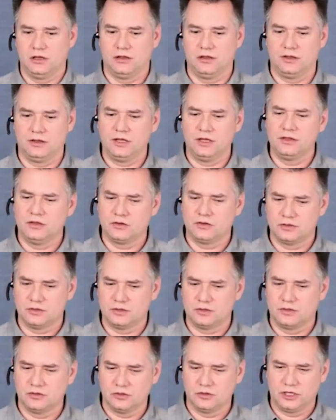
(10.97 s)
then
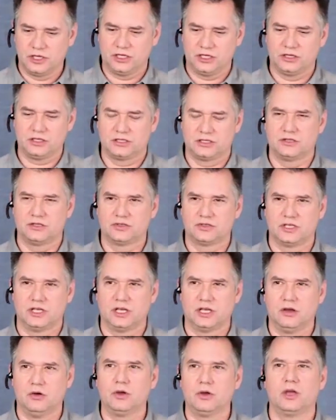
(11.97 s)
they're looking at this and they're
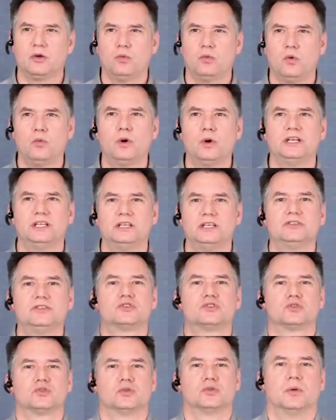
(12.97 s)
saying, okay, well, what
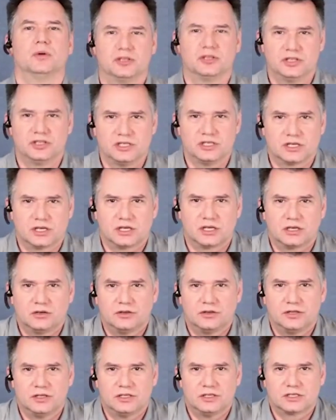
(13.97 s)
is true at
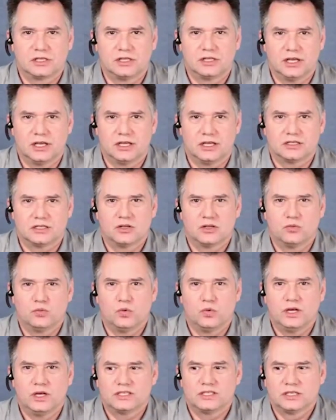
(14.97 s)
these clients, and
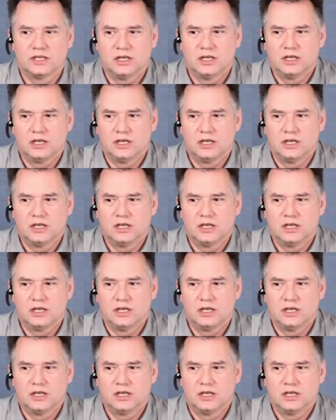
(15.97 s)
what